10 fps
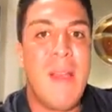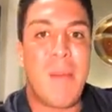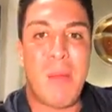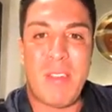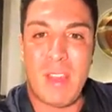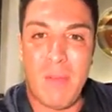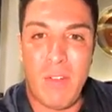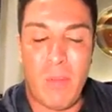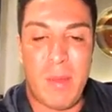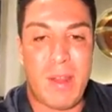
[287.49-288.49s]
Maybe some of
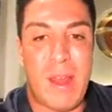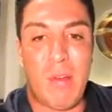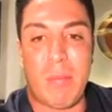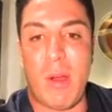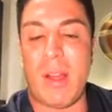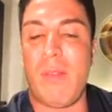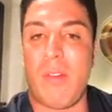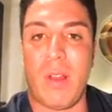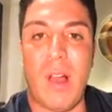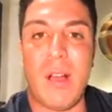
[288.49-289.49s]
you have been in network marketing for
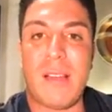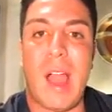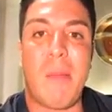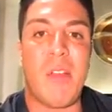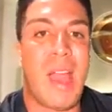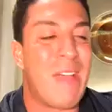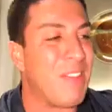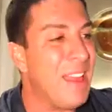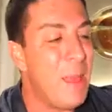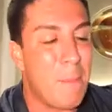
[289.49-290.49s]
a long time and you haven't